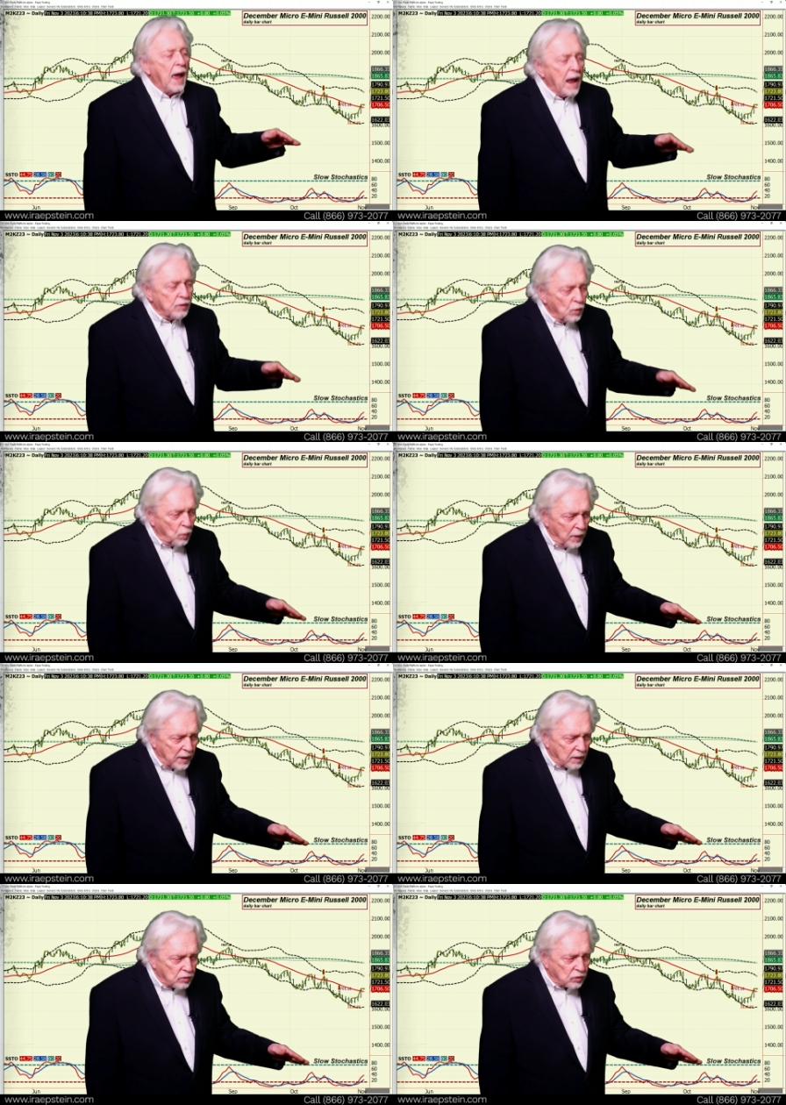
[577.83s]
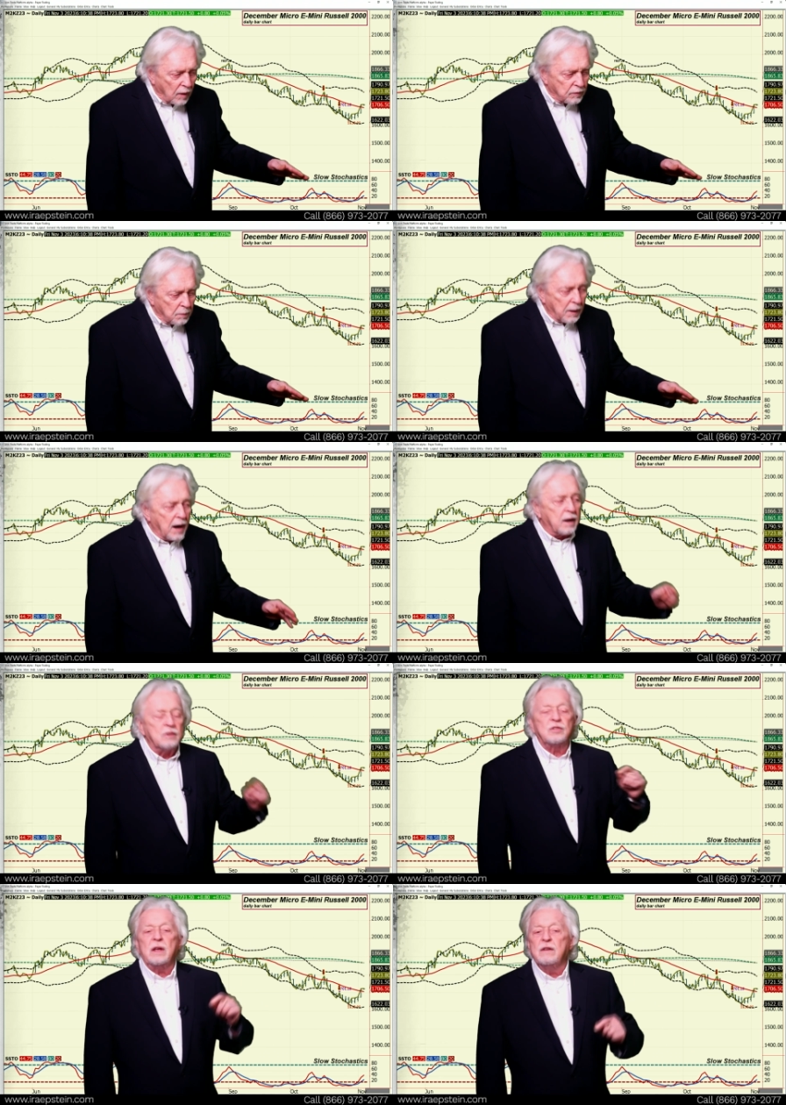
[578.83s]
And the weakest of the
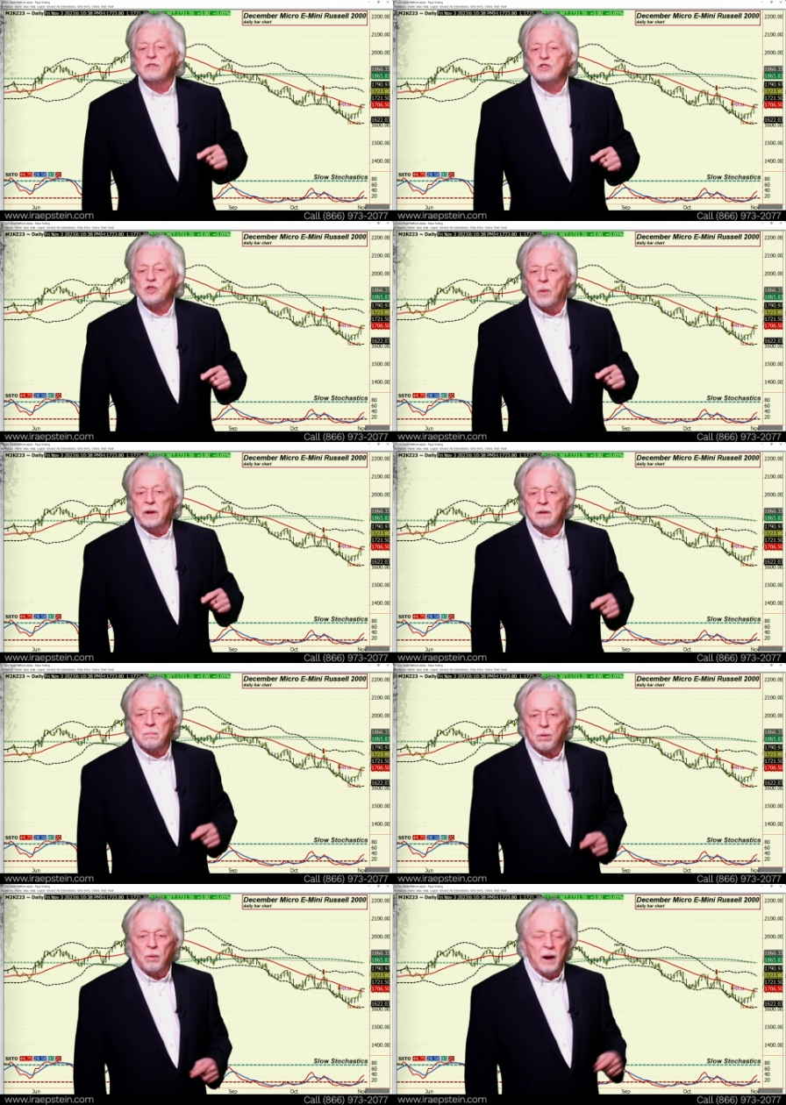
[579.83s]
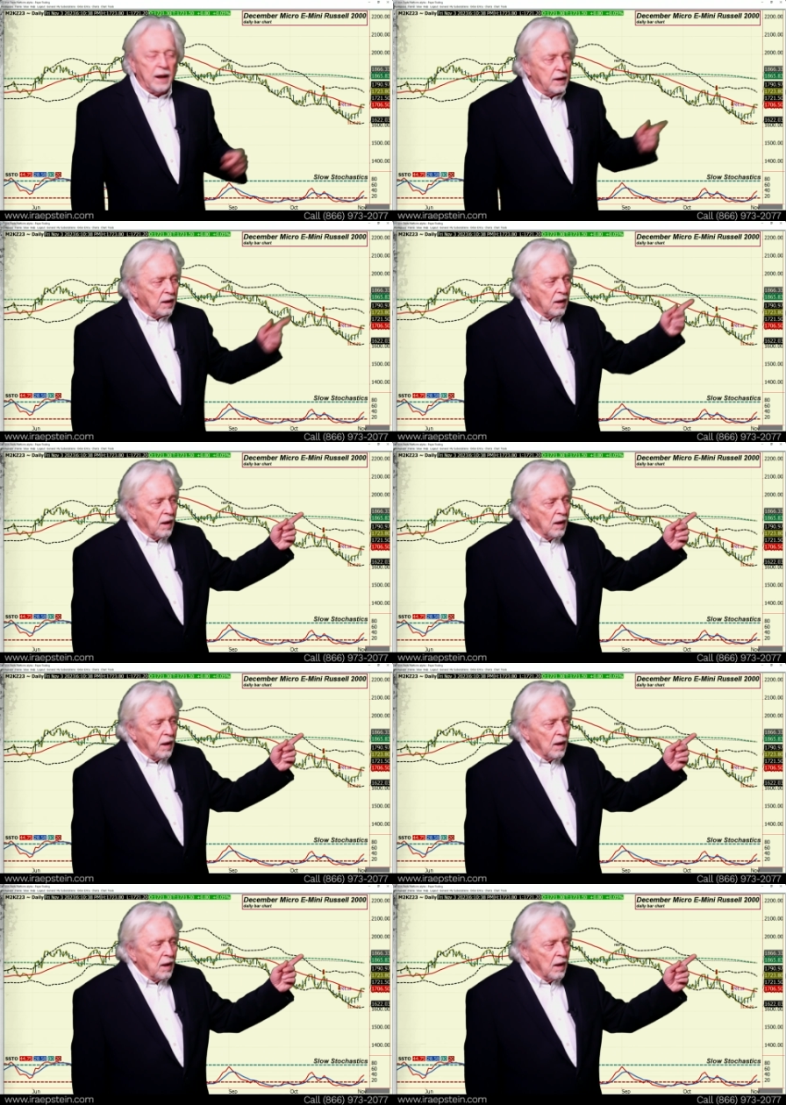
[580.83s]
markets even joined the parade,